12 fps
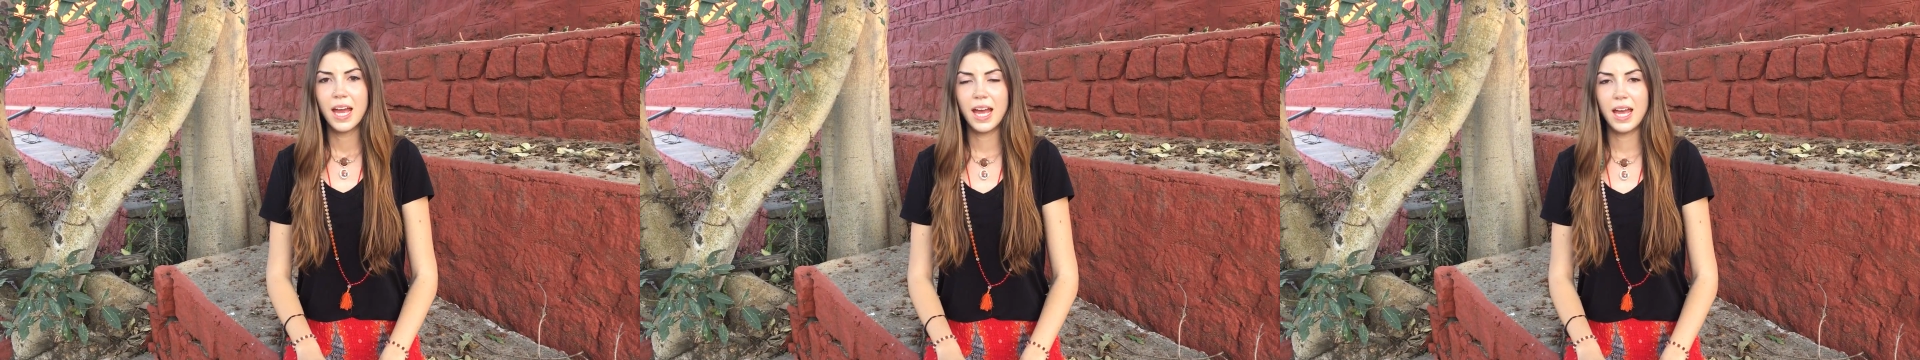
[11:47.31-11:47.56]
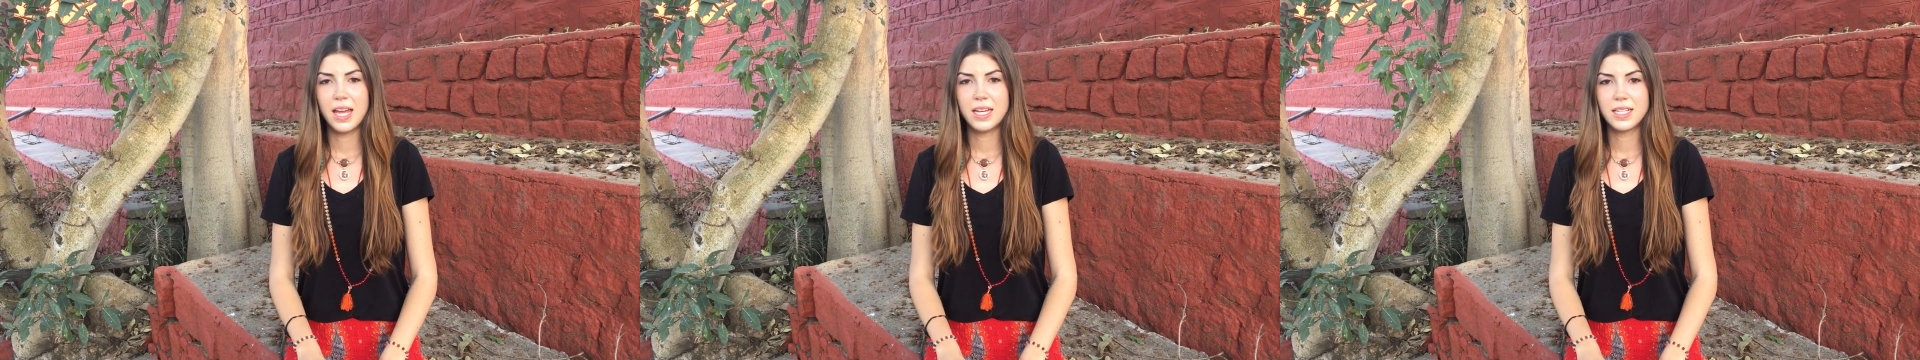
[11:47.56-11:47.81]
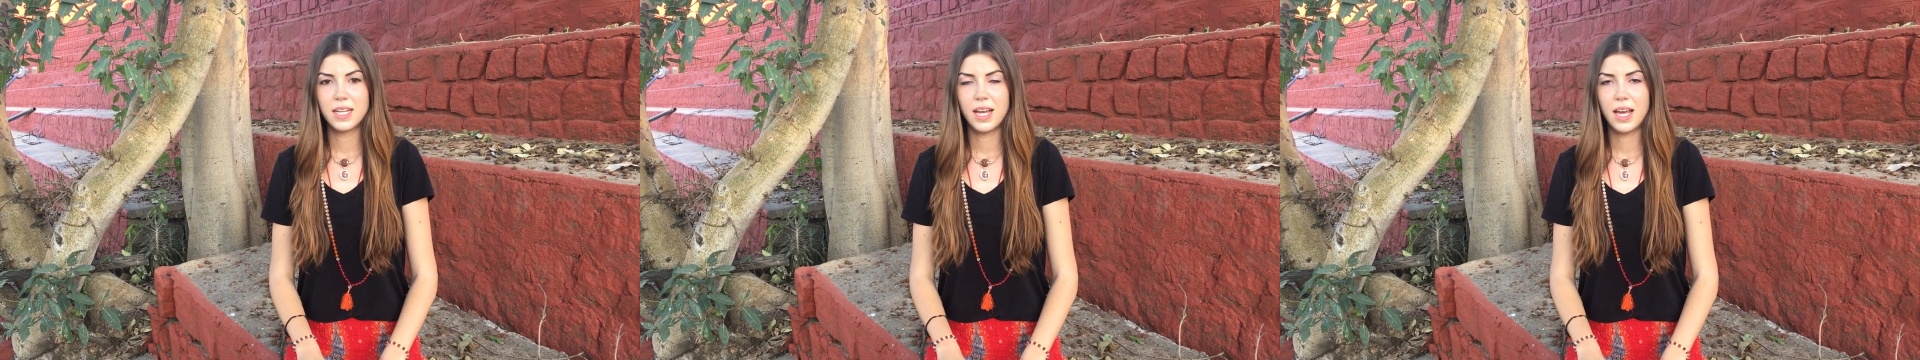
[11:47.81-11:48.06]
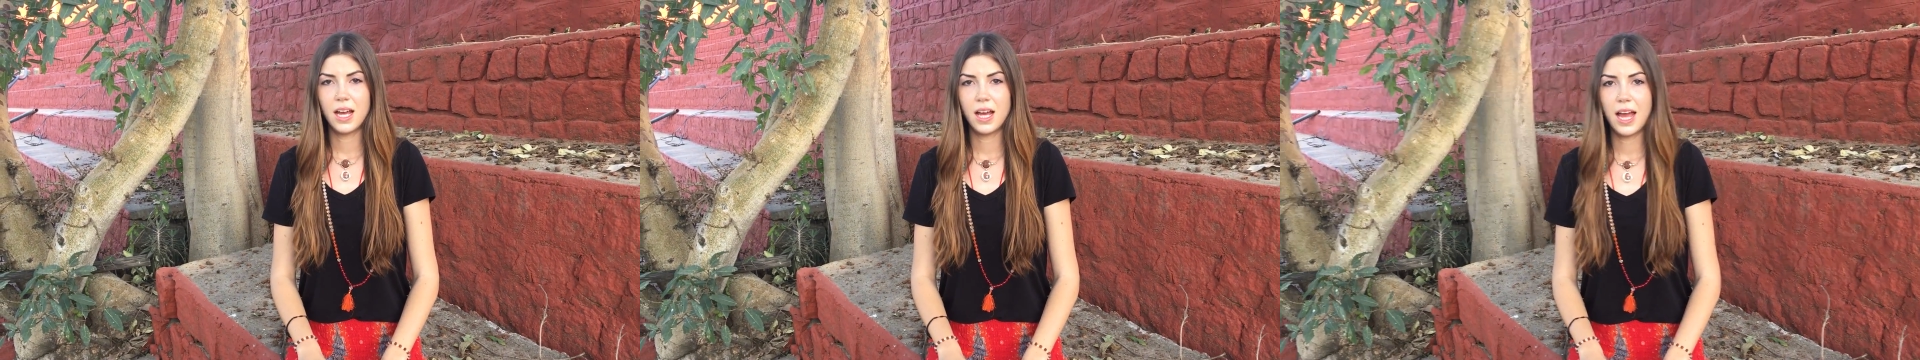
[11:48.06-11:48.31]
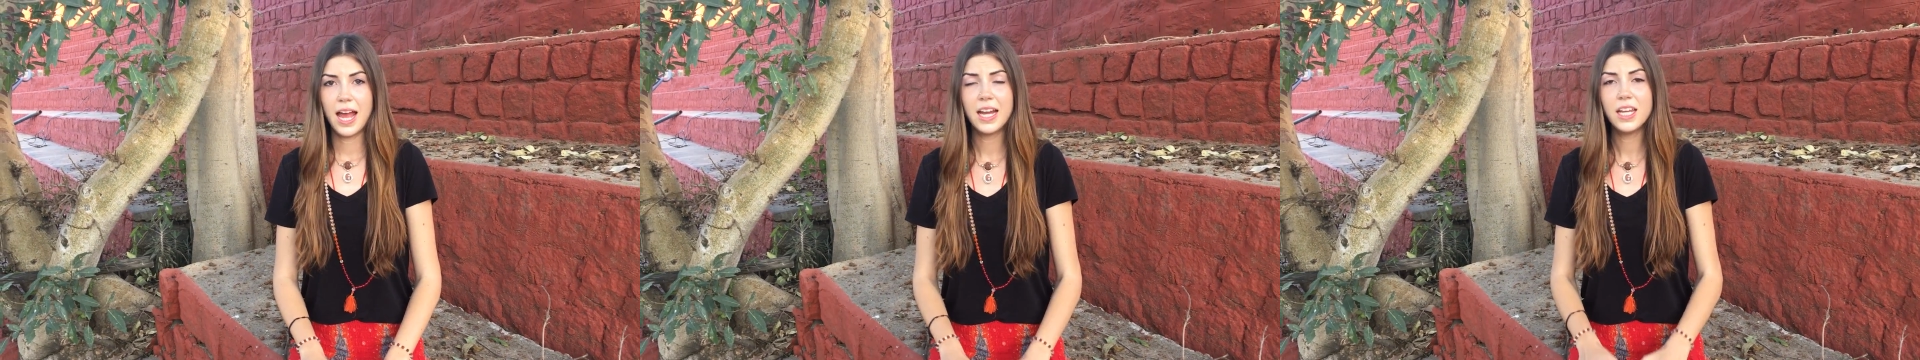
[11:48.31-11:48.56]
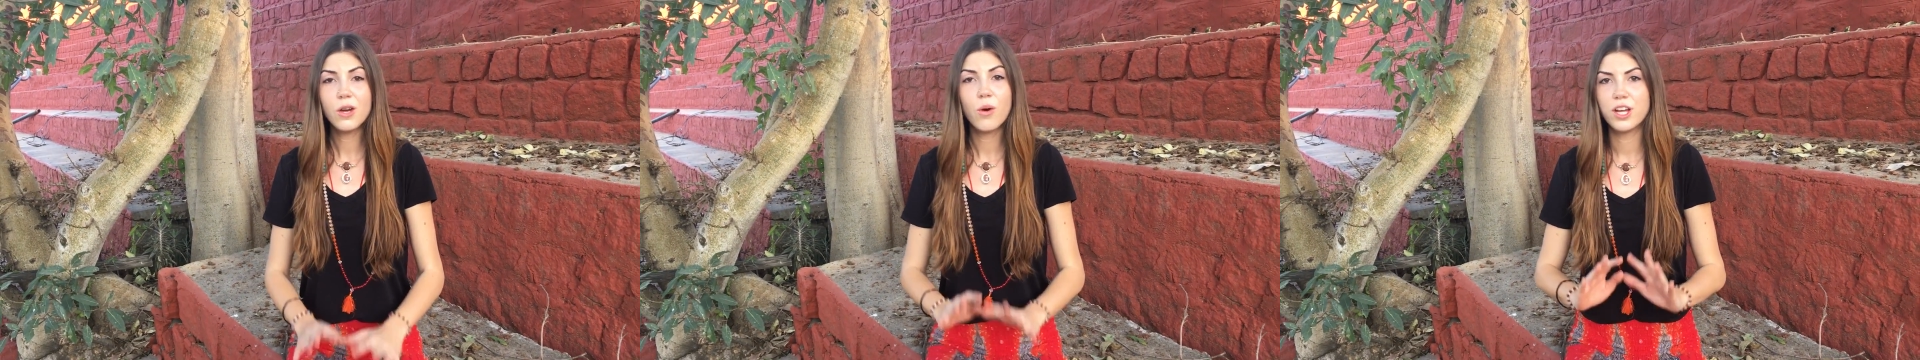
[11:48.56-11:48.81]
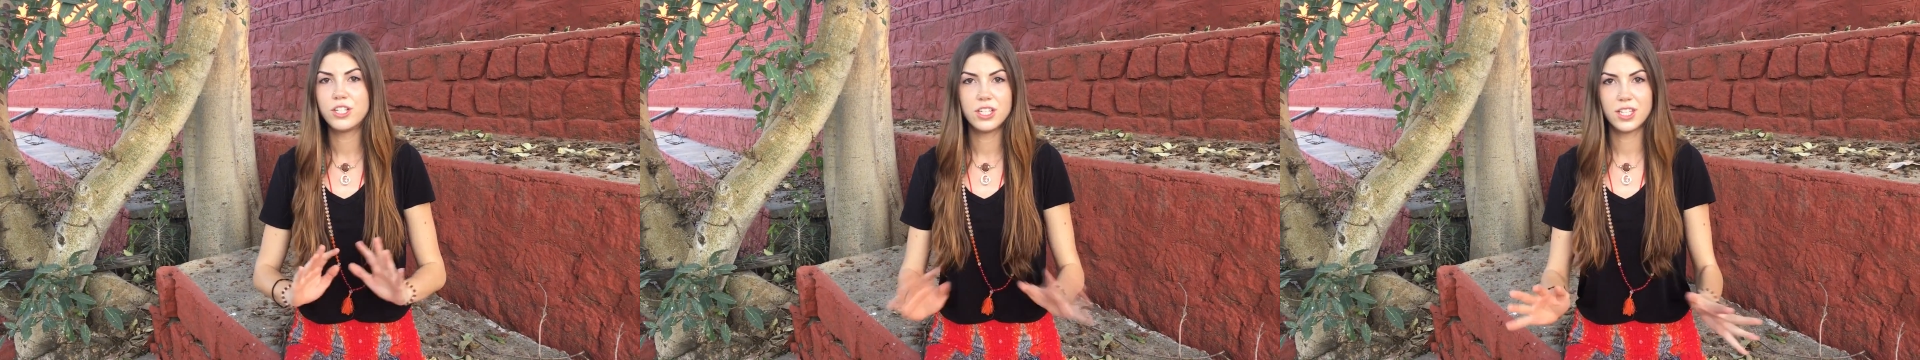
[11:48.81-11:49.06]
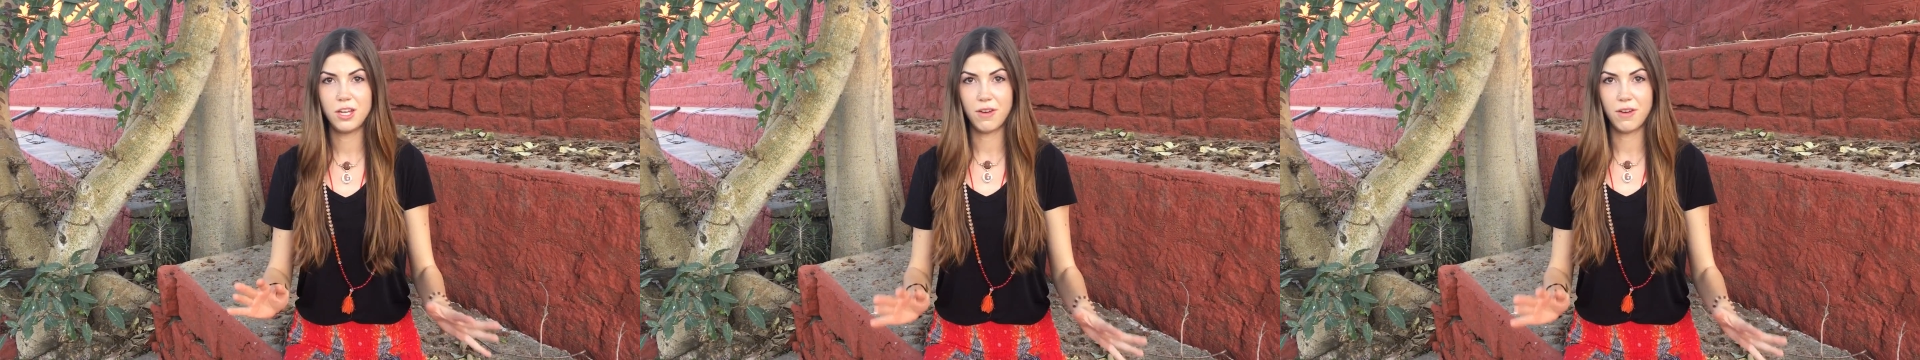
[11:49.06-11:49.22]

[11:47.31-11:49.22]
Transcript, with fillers: And any questions that